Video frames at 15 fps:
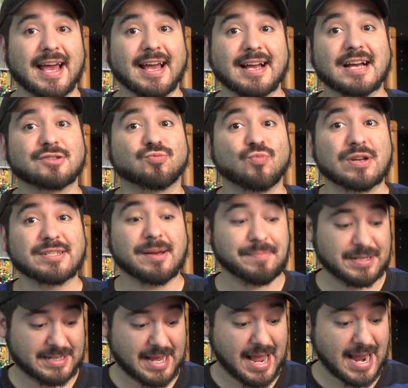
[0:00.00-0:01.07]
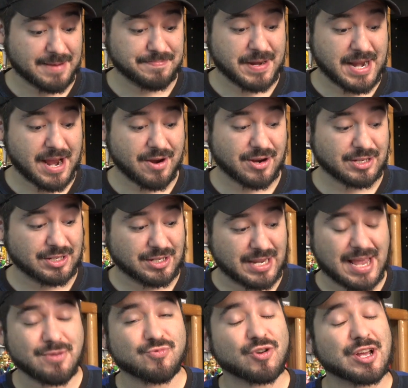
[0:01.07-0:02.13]
Hey guys, what's up? It's 8-Bit Eric.
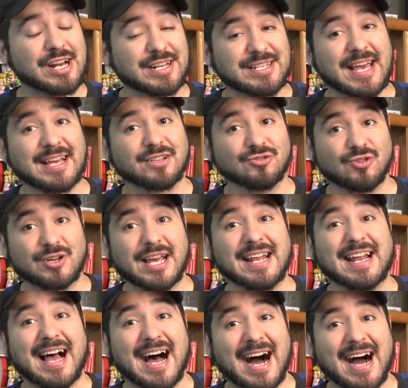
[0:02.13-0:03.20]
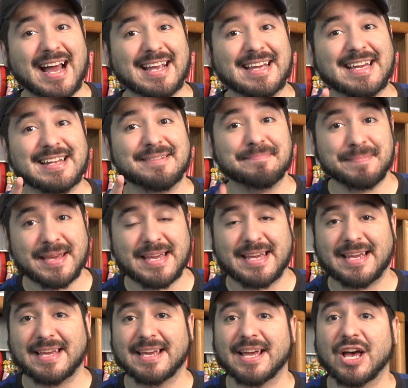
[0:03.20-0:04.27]
Today we're going to take a look at I and Me
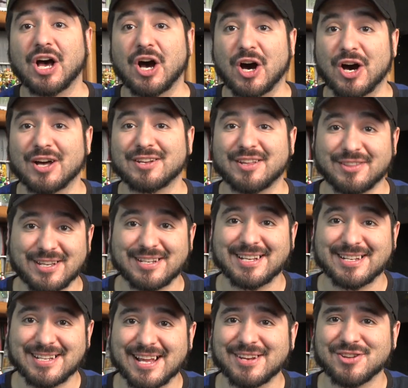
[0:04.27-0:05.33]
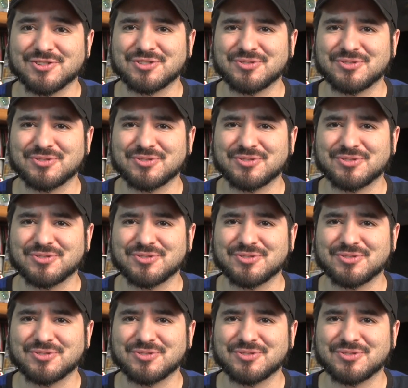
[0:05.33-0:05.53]
on the Nintendo